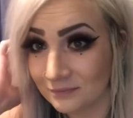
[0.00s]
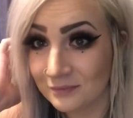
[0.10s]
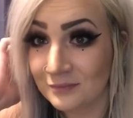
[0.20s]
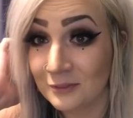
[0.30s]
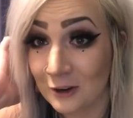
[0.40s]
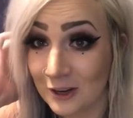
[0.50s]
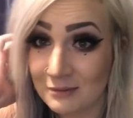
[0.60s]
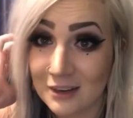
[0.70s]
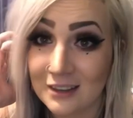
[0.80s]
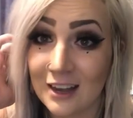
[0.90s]
warning
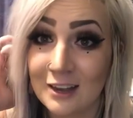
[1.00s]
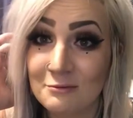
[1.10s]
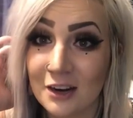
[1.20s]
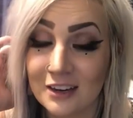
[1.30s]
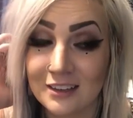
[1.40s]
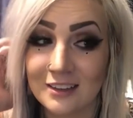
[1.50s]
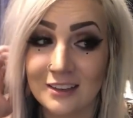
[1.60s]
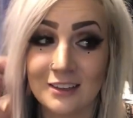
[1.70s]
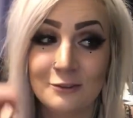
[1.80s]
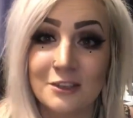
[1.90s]
me that apparently
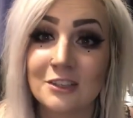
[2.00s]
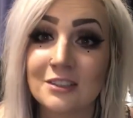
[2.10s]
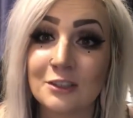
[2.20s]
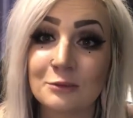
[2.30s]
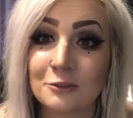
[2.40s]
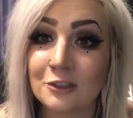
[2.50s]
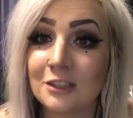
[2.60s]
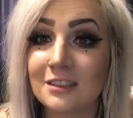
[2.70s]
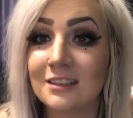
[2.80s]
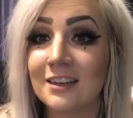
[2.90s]
the winters here are
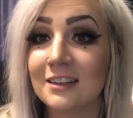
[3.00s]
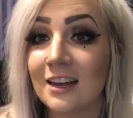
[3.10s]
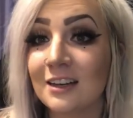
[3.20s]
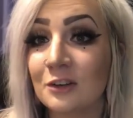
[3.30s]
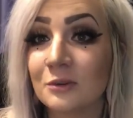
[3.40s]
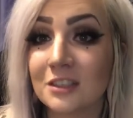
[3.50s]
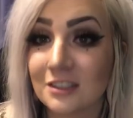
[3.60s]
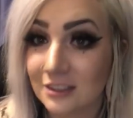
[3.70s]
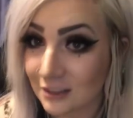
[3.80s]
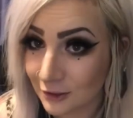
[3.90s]
brutal, and I hate winter,
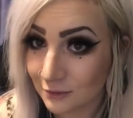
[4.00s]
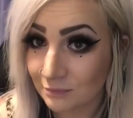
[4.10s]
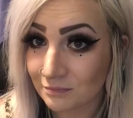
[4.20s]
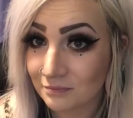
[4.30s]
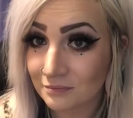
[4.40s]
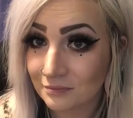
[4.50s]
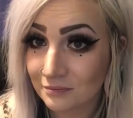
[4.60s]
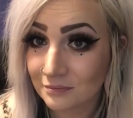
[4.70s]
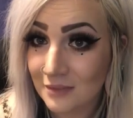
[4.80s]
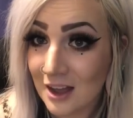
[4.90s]
so
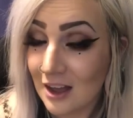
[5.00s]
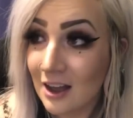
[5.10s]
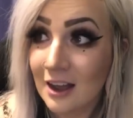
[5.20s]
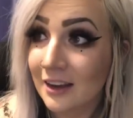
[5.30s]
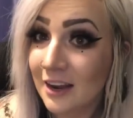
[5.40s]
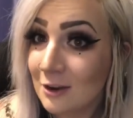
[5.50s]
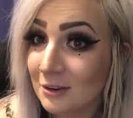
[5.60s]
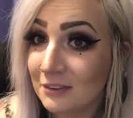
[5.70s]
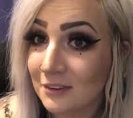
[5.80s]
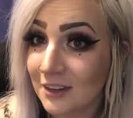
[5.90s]
I can't
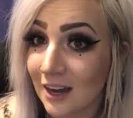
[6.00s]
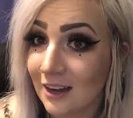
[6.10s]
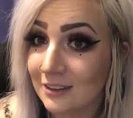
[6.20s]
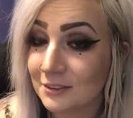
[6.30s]
wait for that.